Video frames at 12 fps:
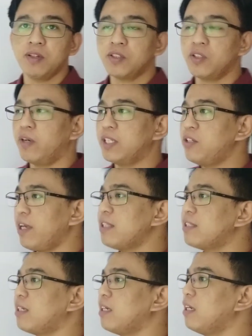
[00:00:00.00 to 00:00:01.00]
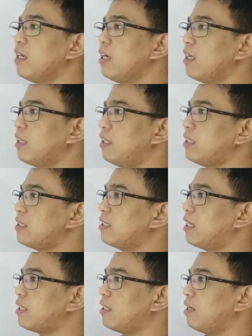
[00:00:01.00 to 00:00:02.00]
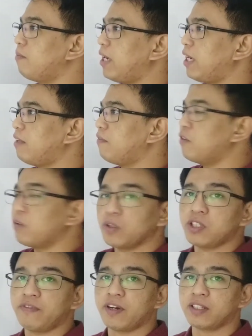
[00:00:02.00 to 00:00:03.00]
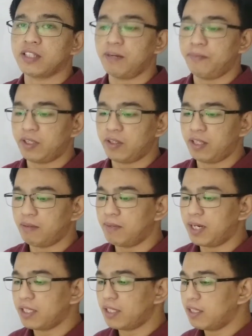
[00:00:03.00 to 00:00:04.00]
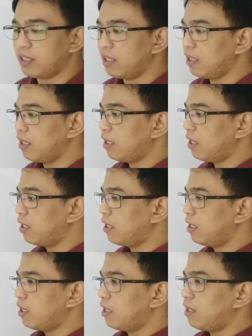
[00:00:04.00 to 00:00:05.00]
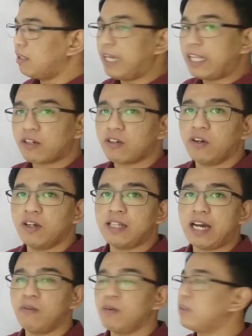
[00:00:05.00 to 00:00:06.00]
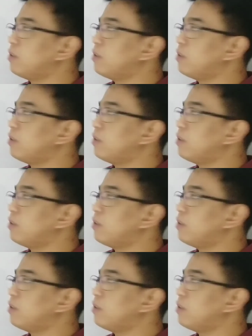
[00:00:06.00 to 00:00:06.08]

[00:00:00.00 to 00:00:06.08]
So as you can see, this is not the main focus of our topic today, but later on, I will